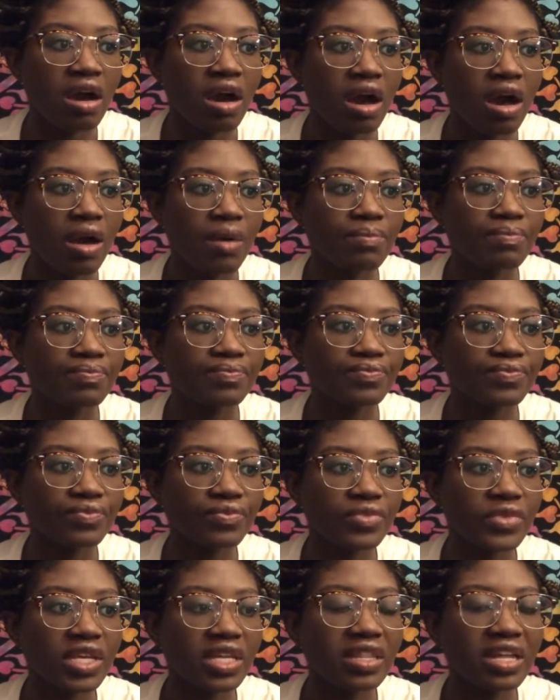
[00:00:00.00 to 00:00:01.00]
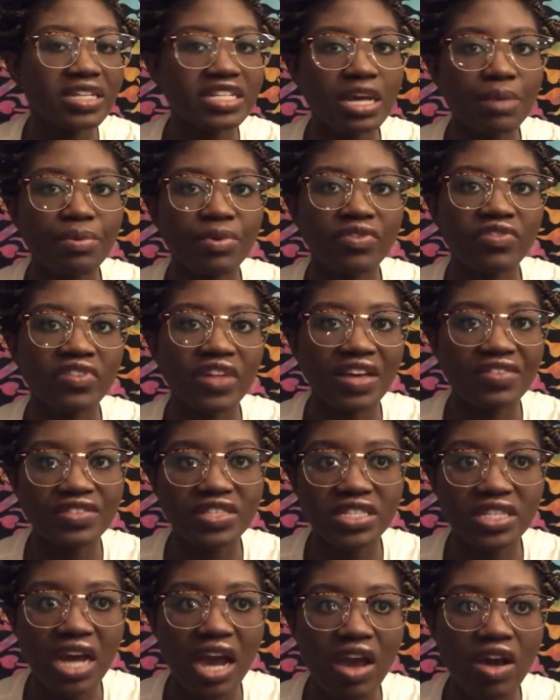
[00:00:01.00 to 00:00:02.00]
um, that type of
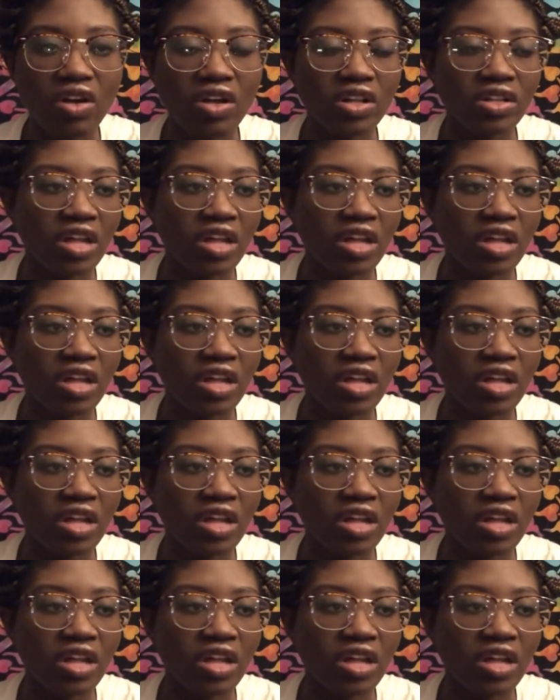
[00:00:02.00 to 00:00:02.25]
lifestyle.